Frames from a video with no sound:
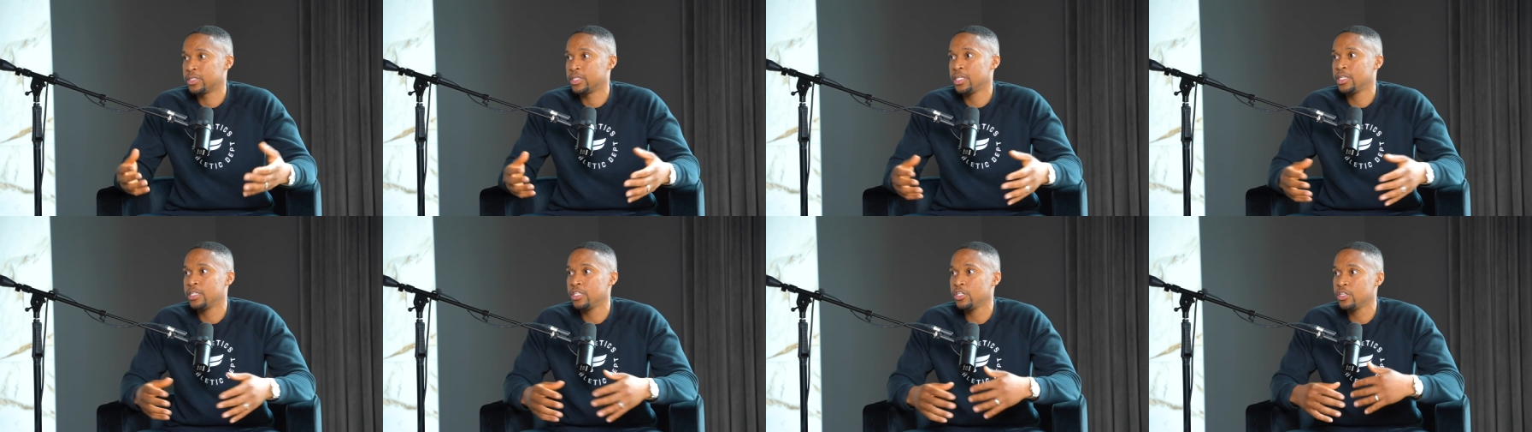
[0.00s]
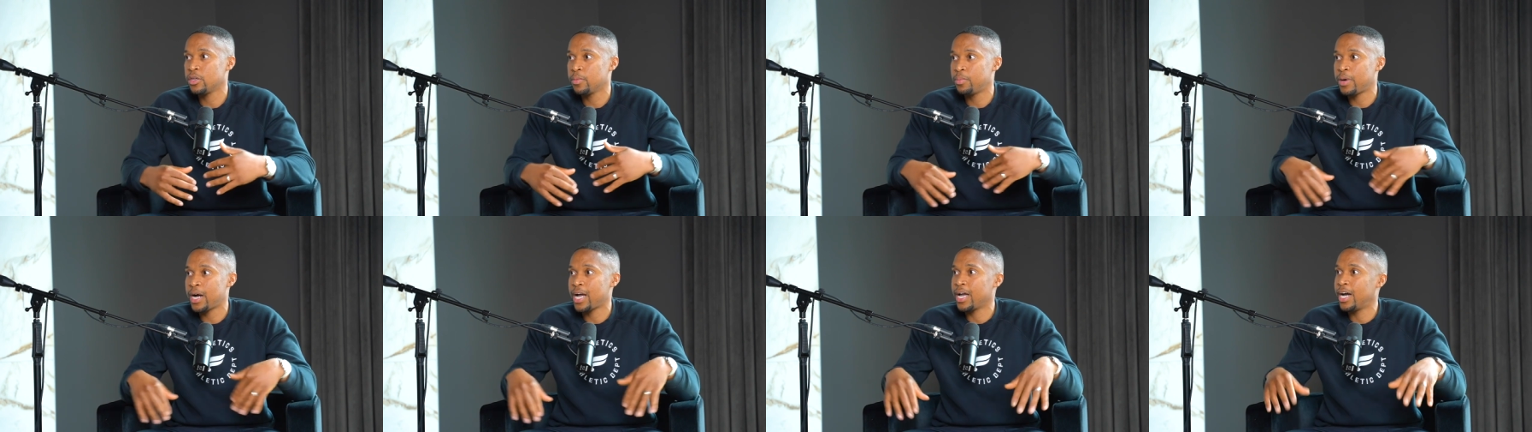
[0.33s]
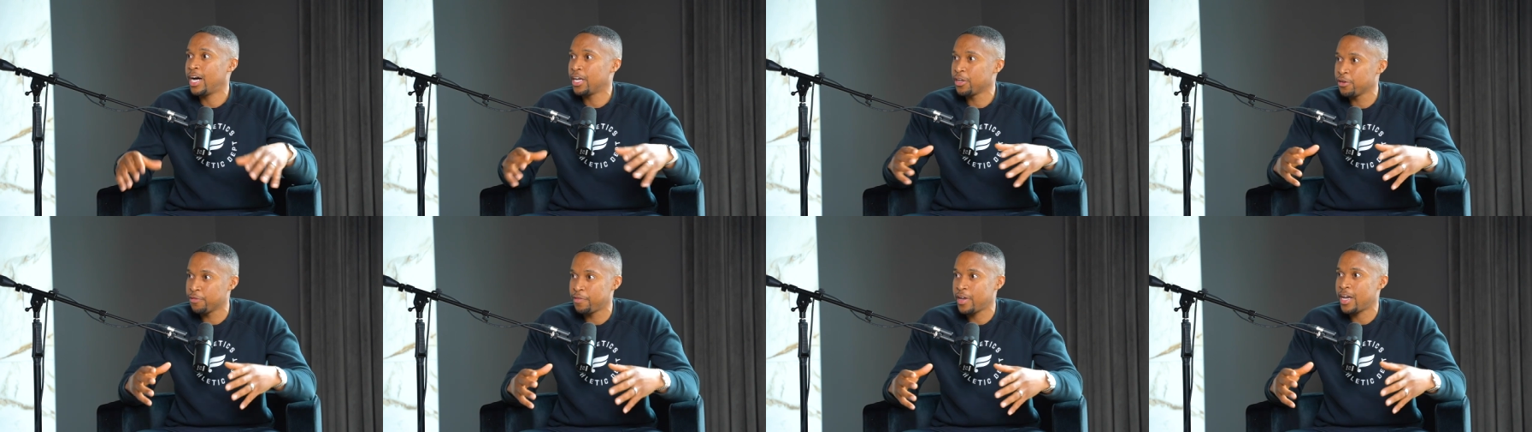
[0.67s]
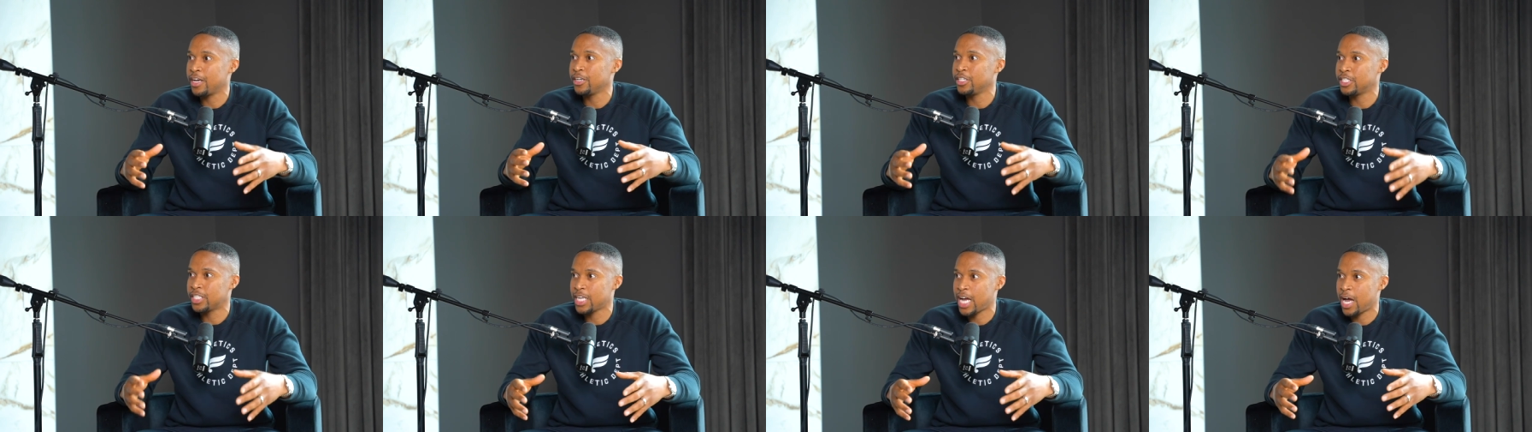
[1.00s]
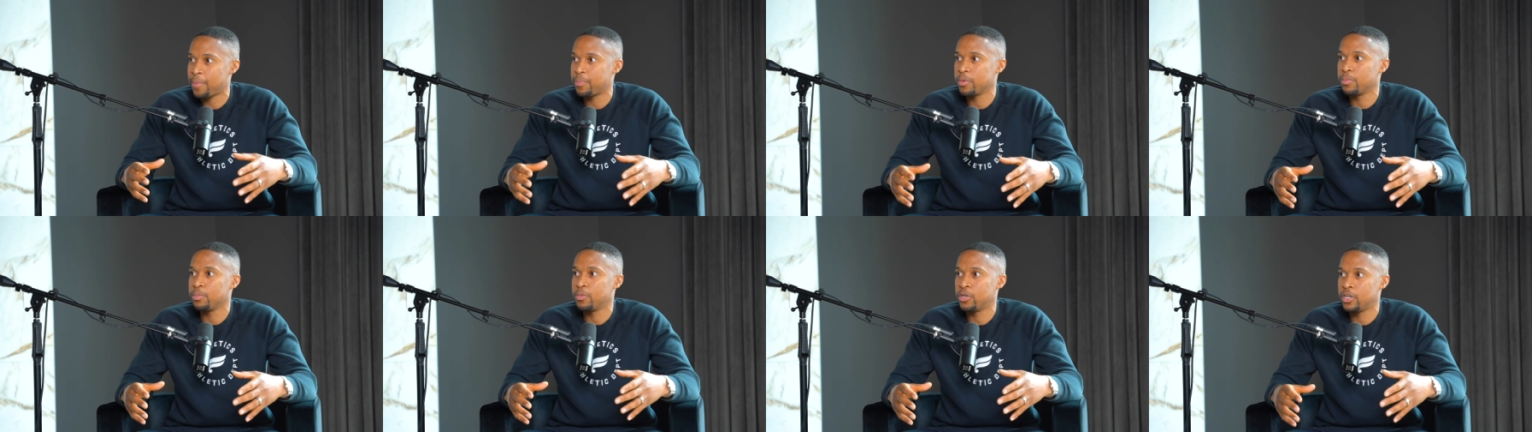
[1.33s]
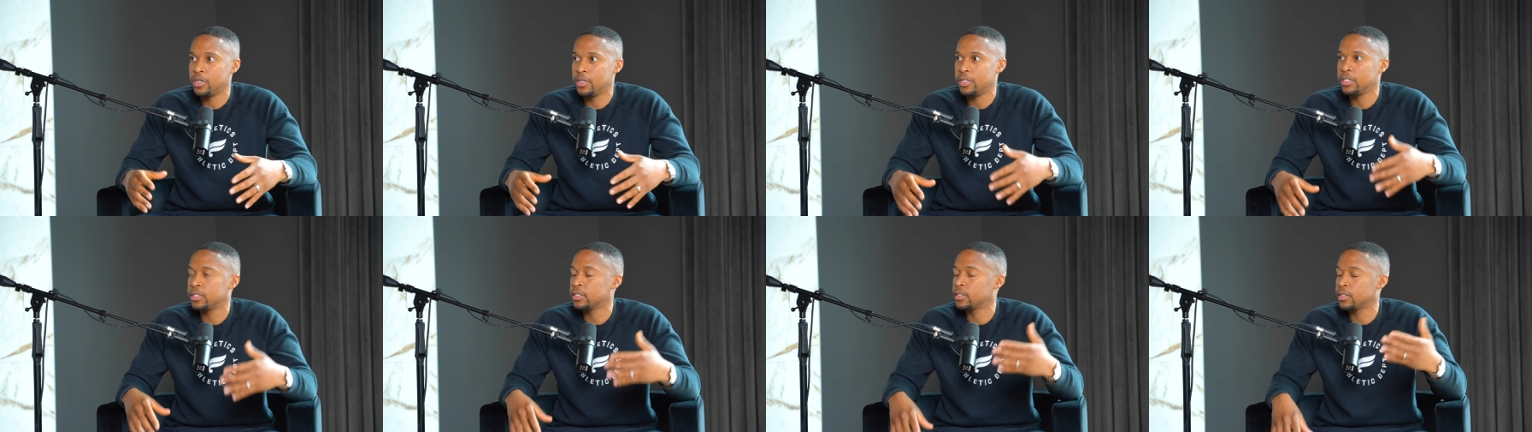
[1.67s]
Literally, you could buy an undervalued shopping
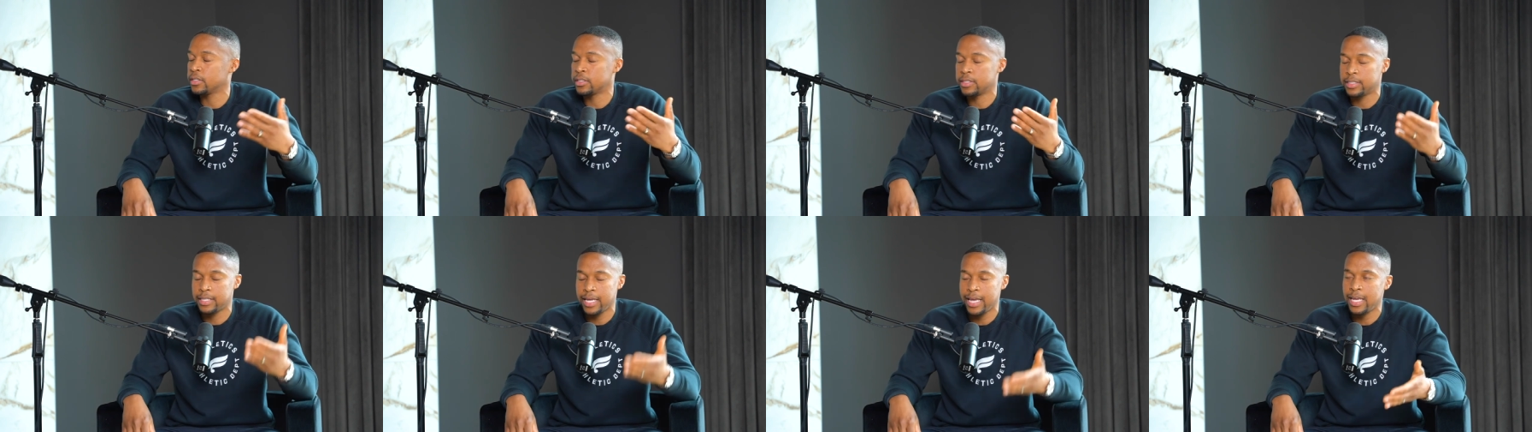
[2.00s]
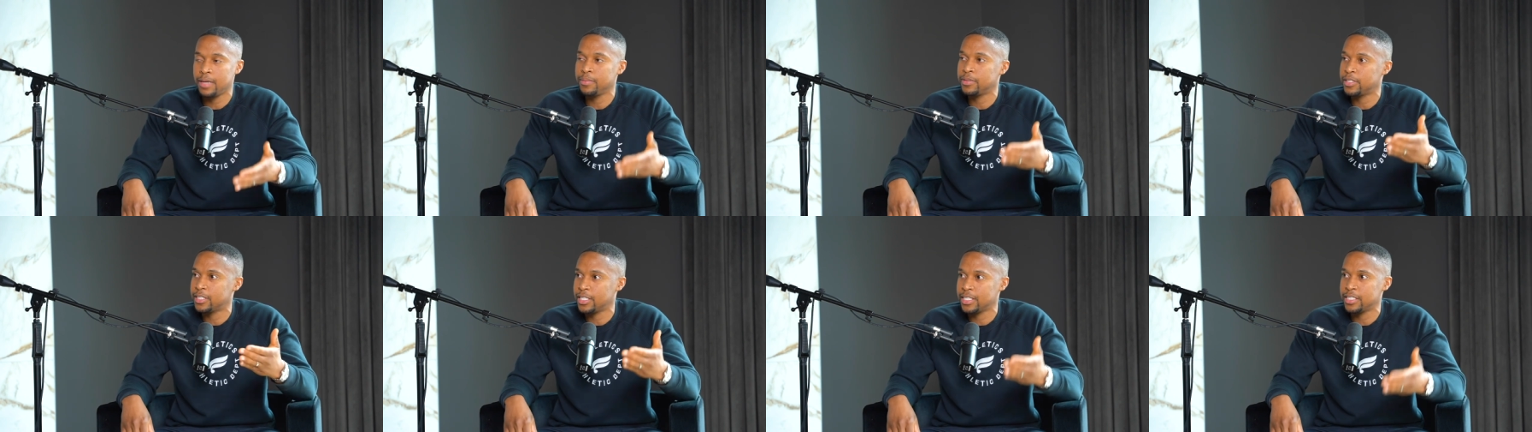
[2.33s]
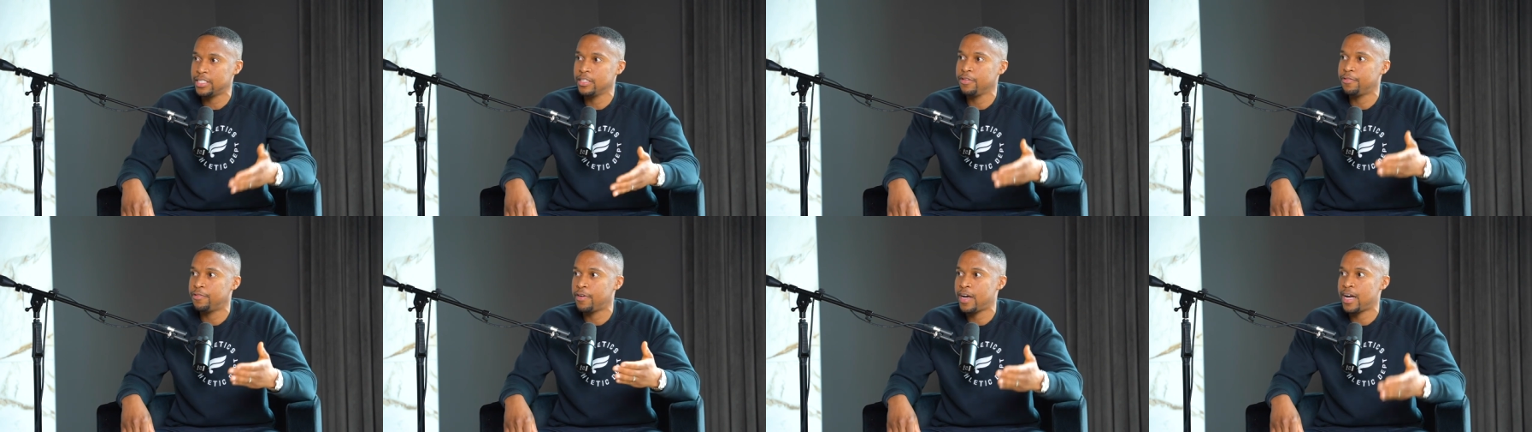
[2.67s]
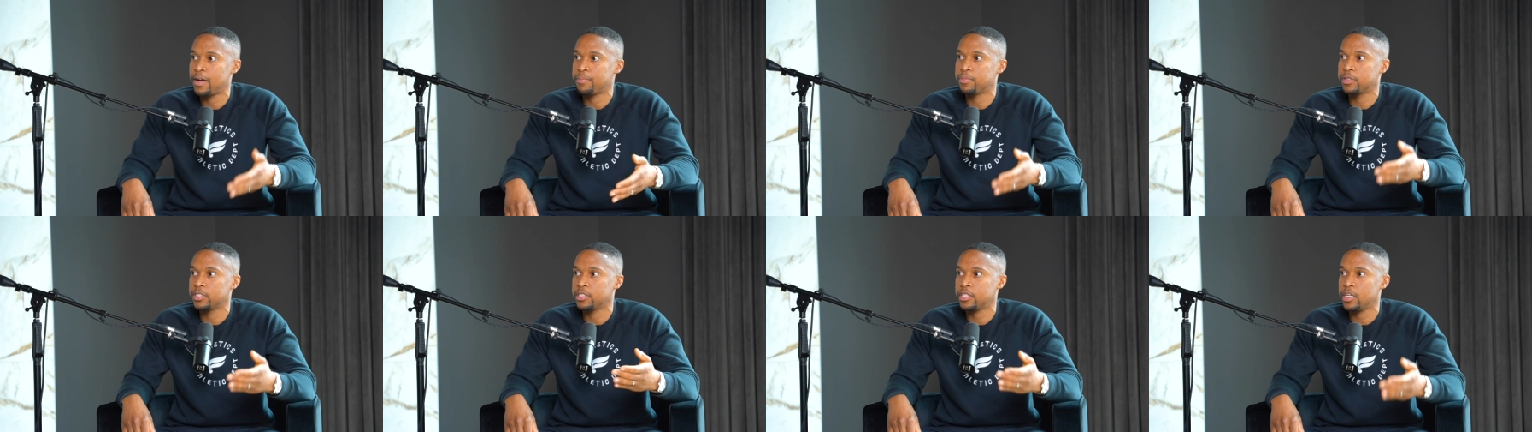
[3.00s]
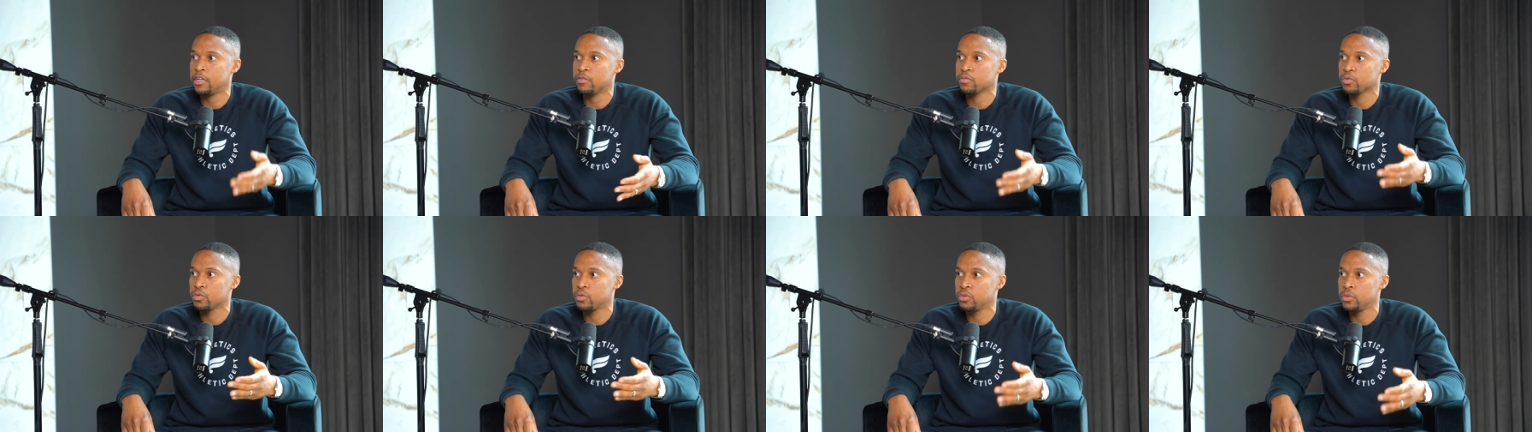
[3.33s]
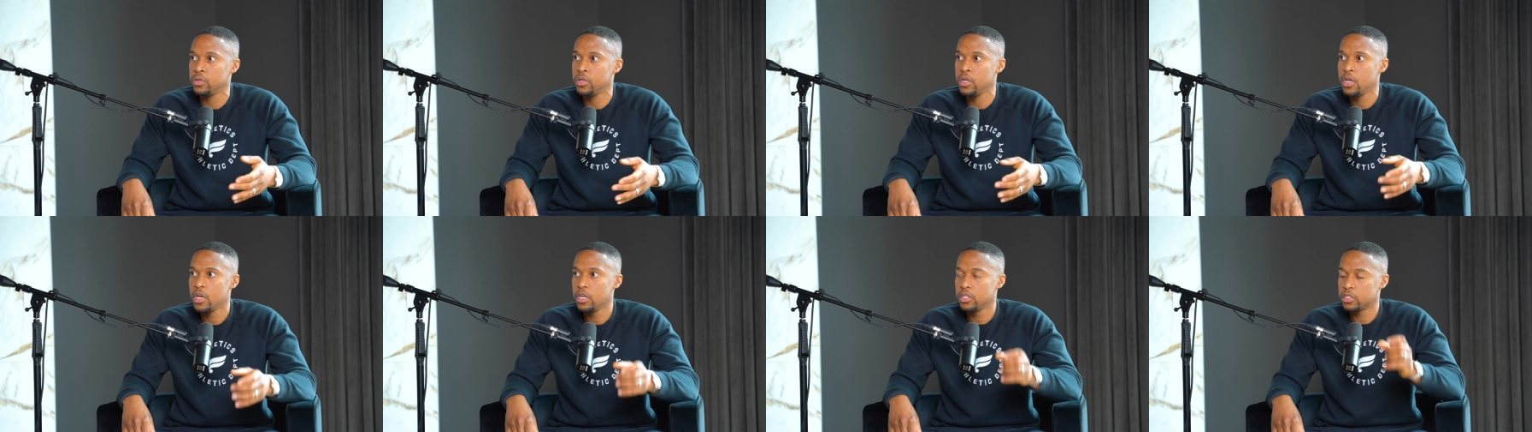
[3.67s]
mall. It's the same 65% rule. Yeah.